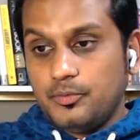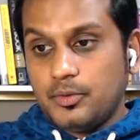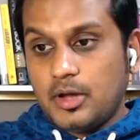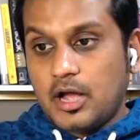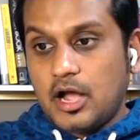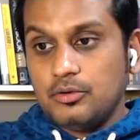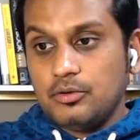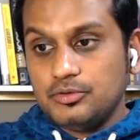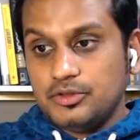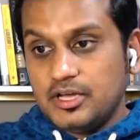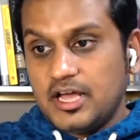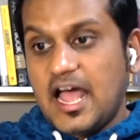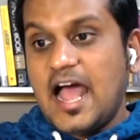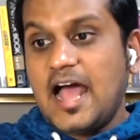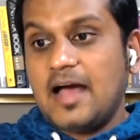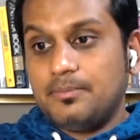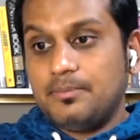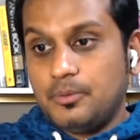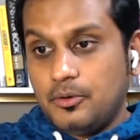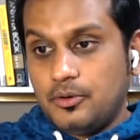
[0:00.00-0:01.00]
how the
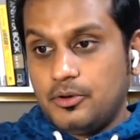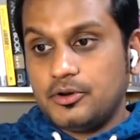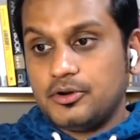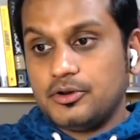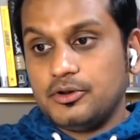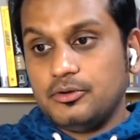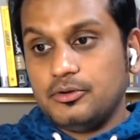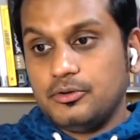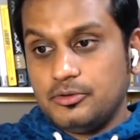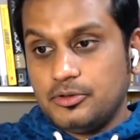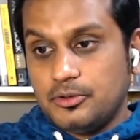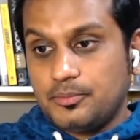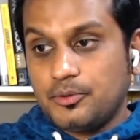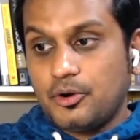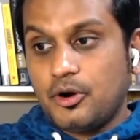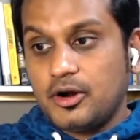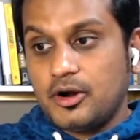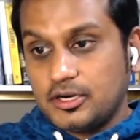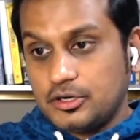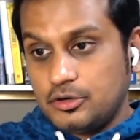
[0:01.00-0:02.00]
app or the
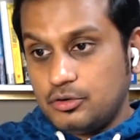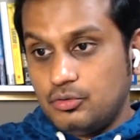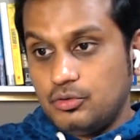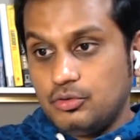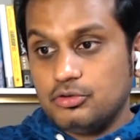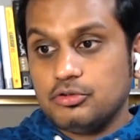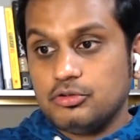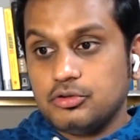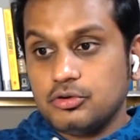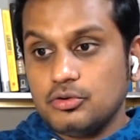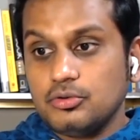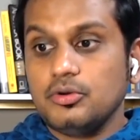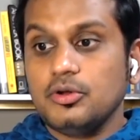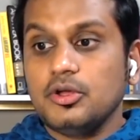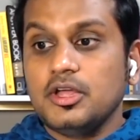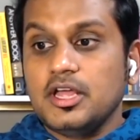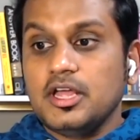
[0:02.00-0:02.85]
product goes through,